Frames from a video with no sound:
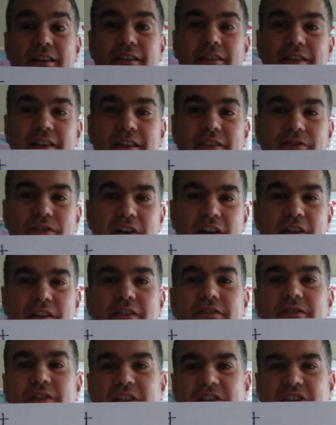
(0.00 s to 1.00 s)
The
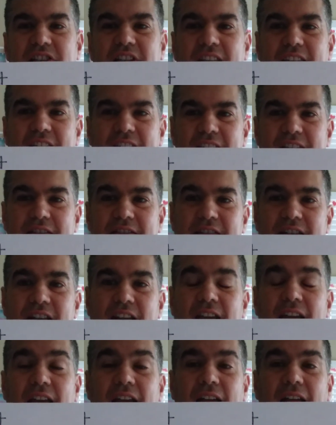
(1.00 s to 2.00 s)
infinitive is to eat,
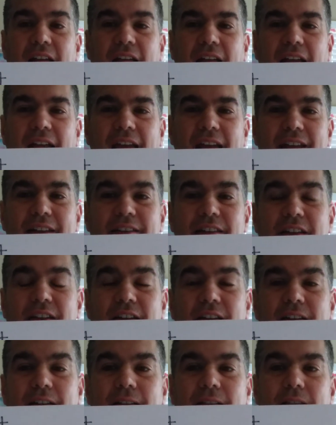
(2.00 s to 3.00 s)
and
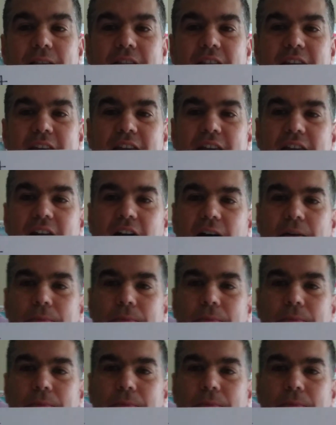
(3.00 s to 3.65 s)
the